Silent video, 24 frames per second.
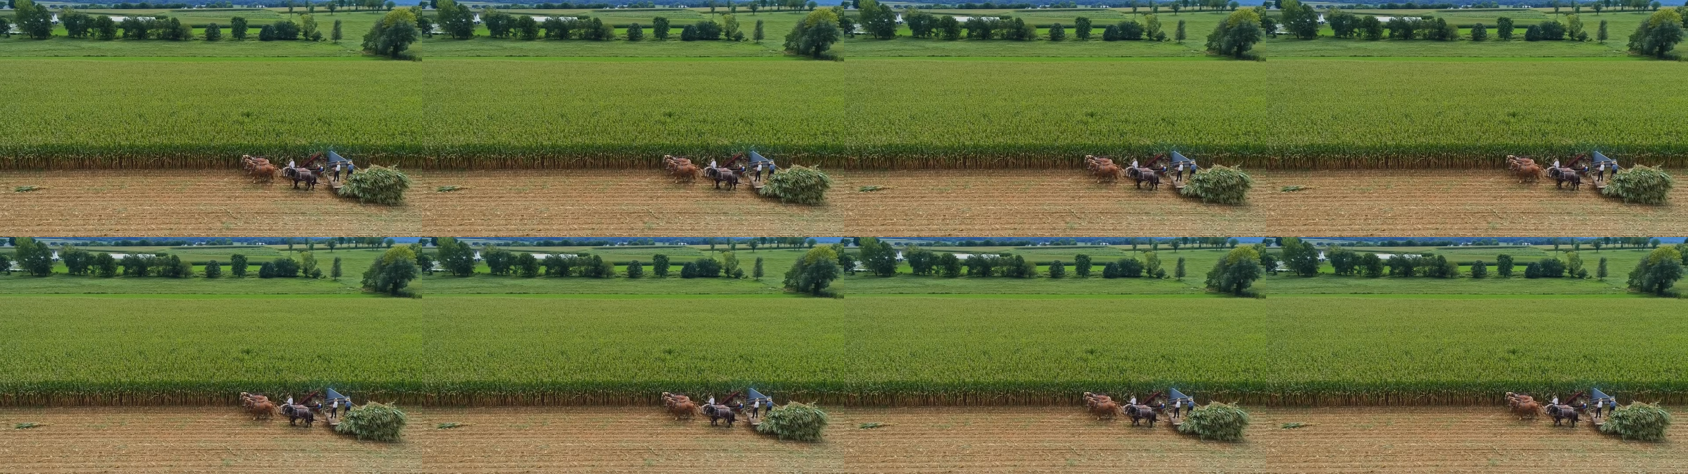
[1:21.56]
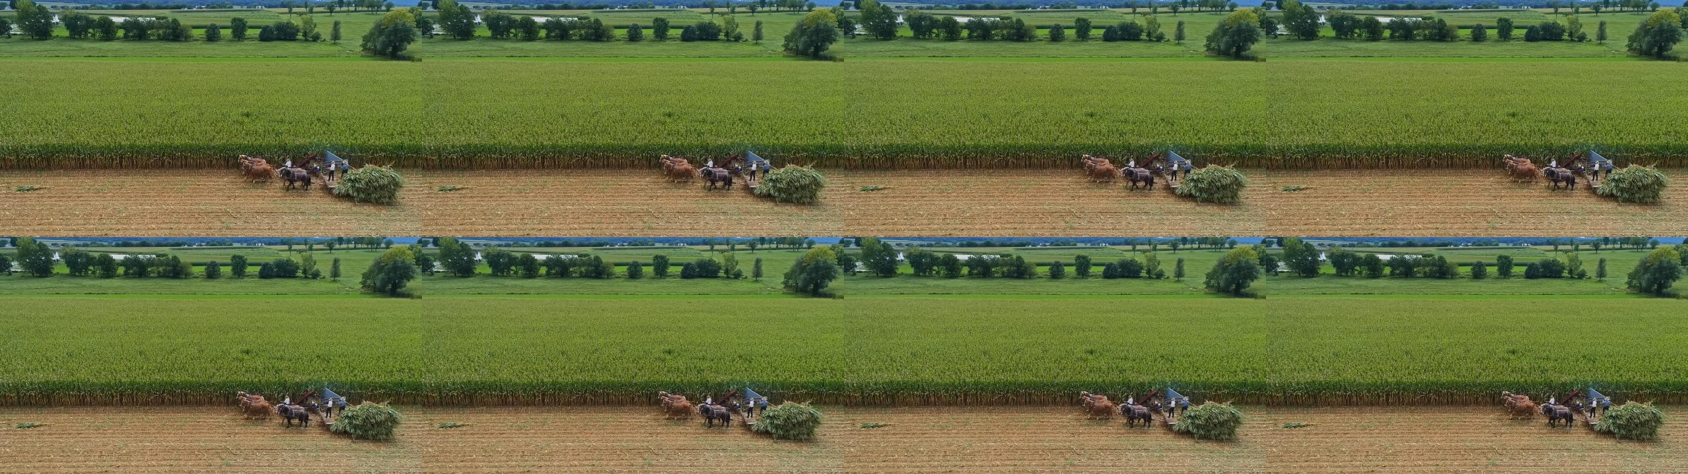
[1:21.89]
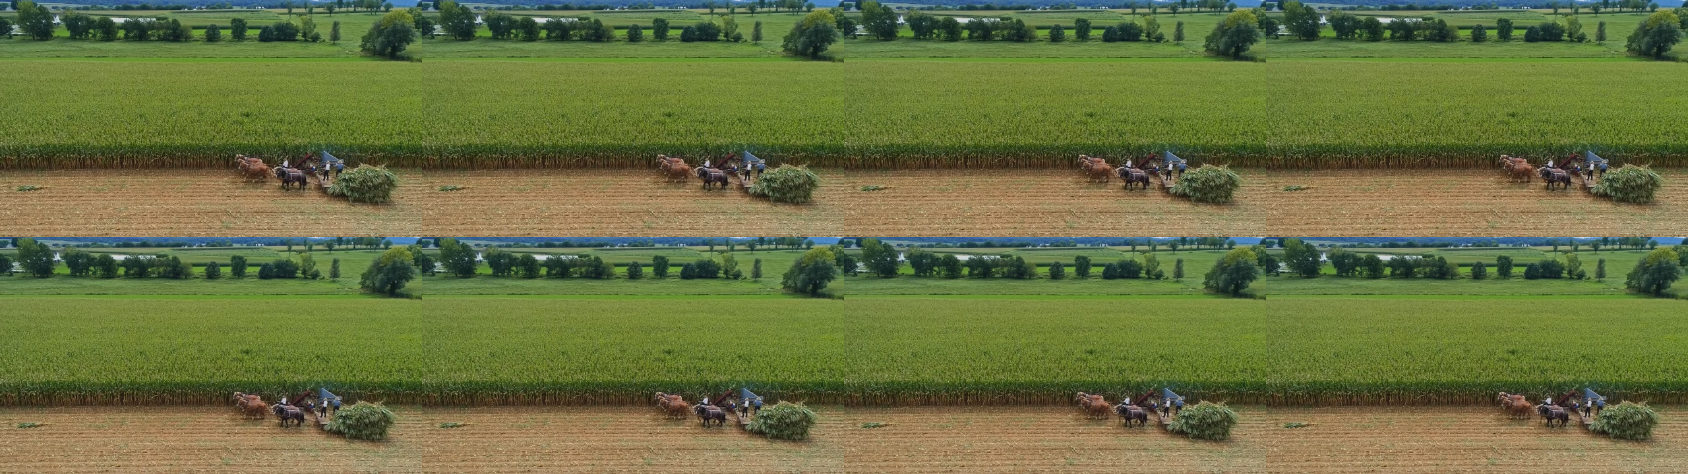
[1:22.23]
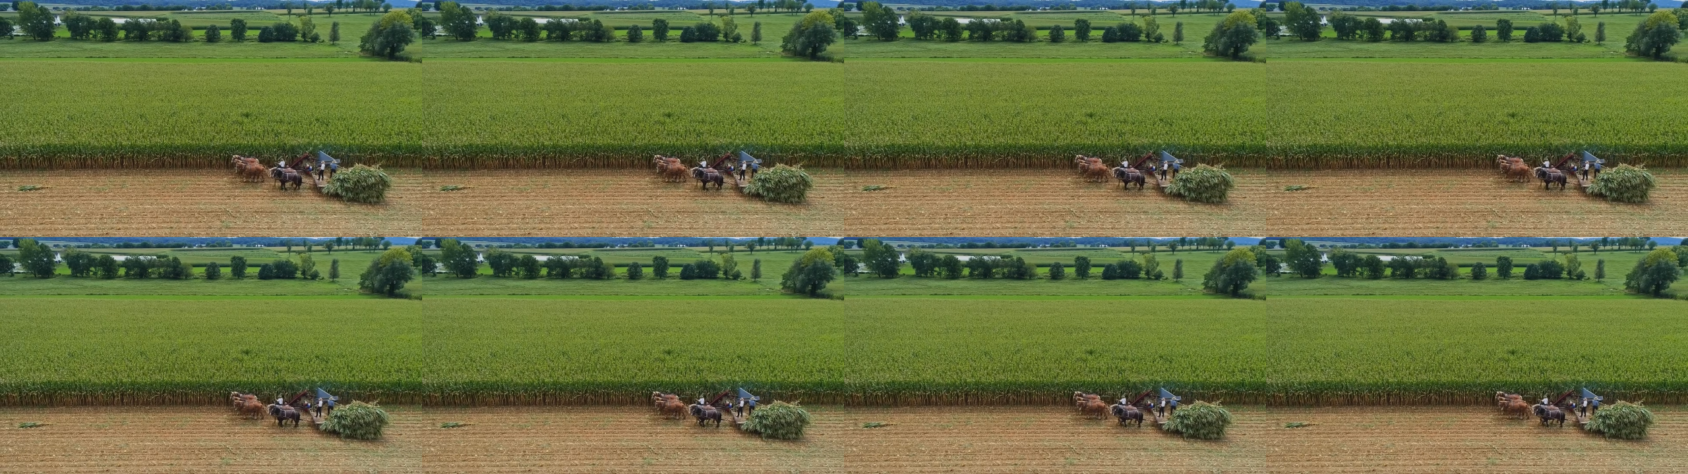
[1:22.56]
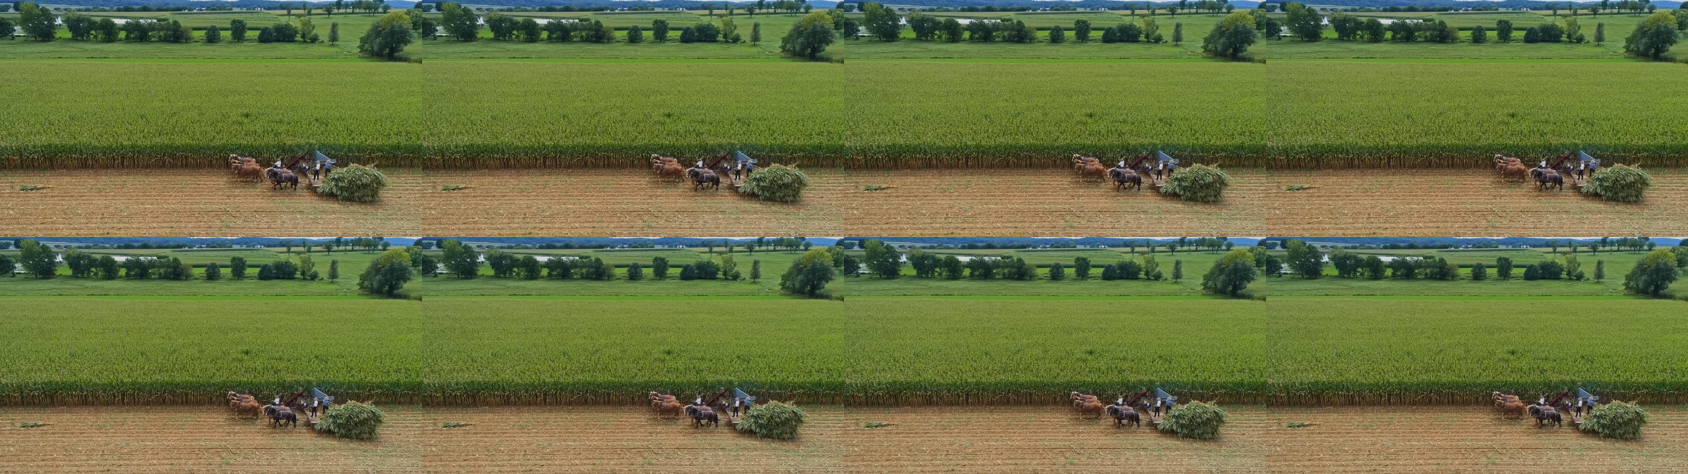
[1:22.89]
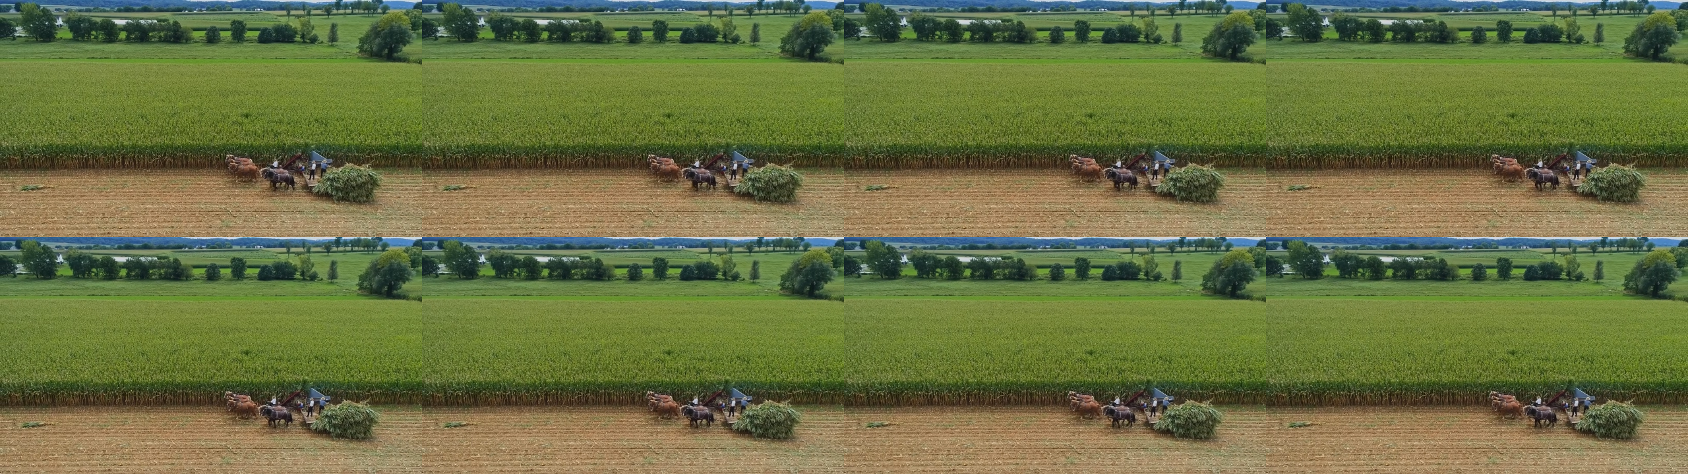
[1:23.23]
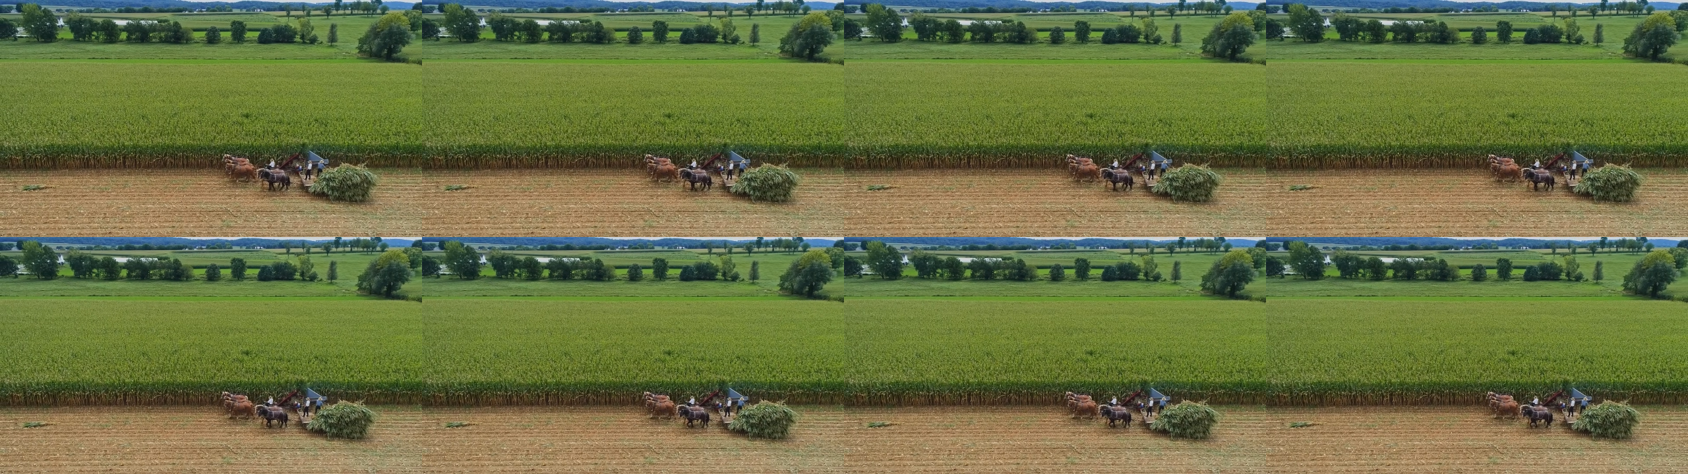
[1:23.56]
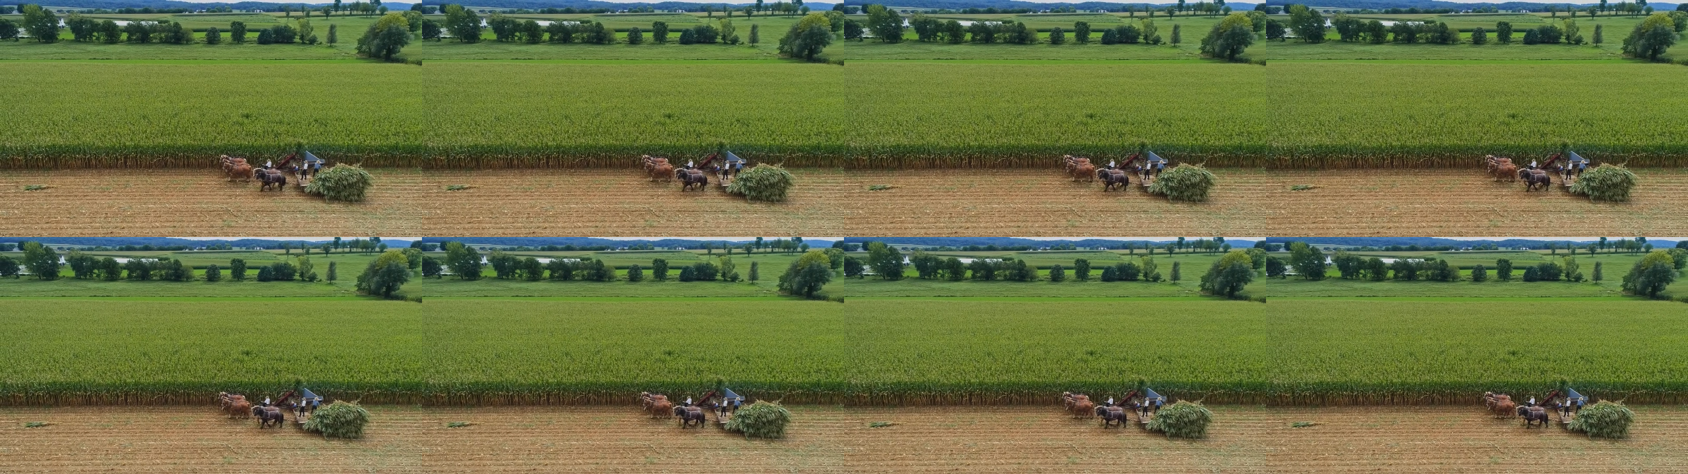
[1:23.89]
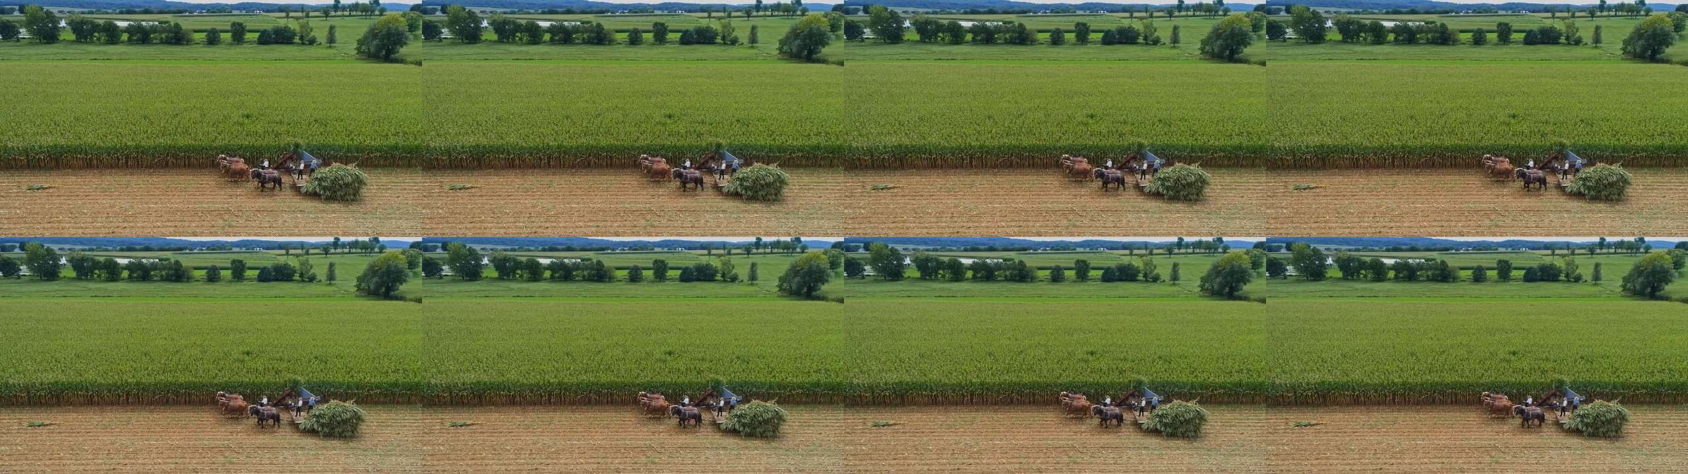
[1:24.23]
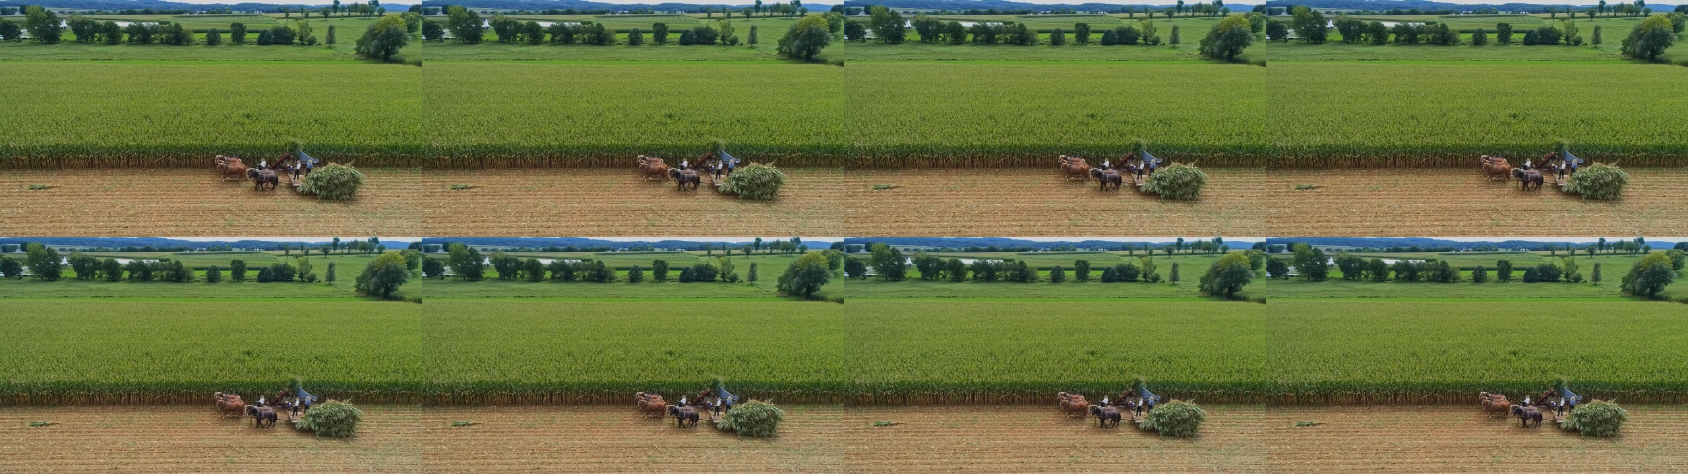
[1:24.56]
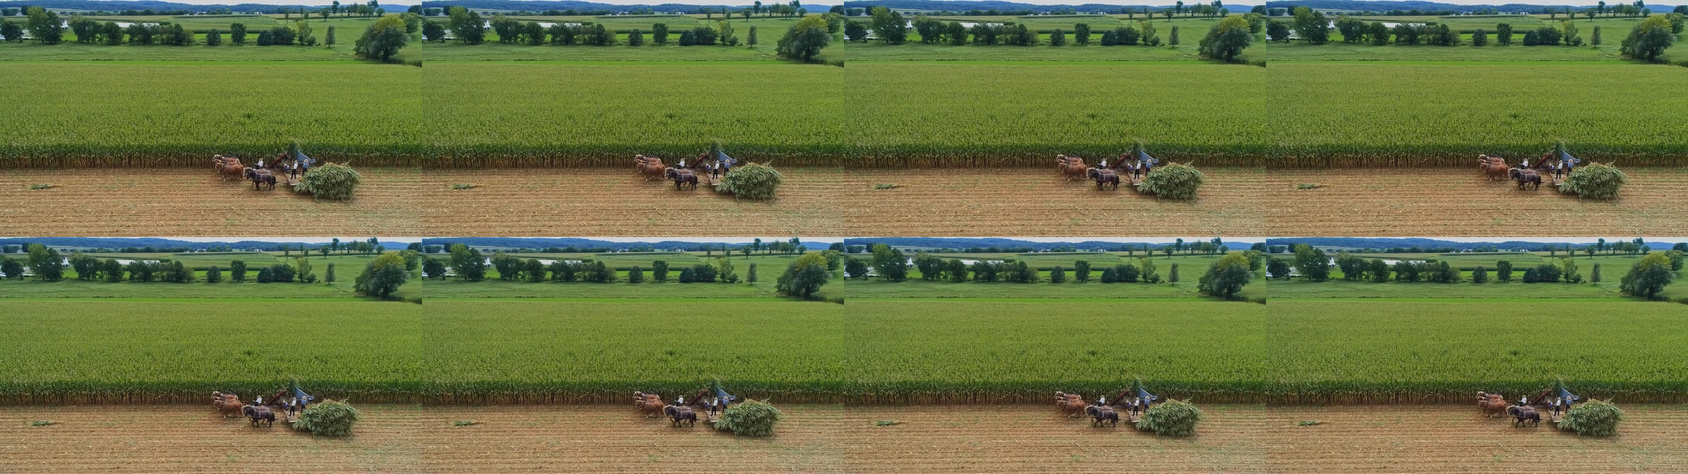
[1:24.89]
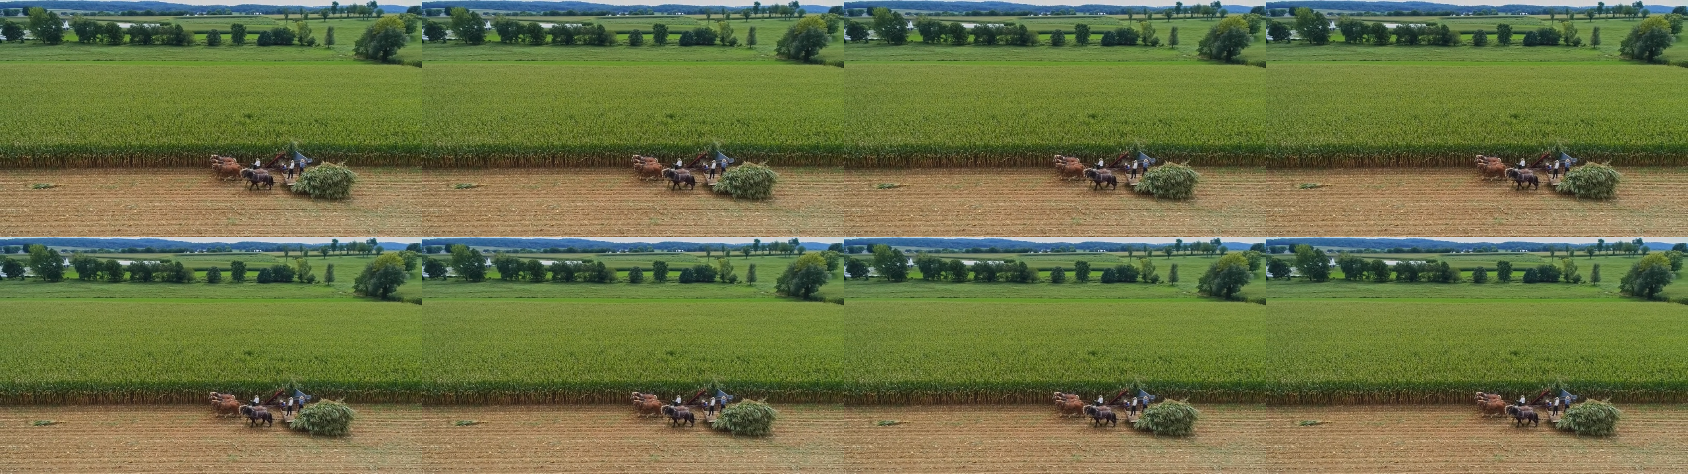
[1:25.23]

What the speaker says: (no speaker visible)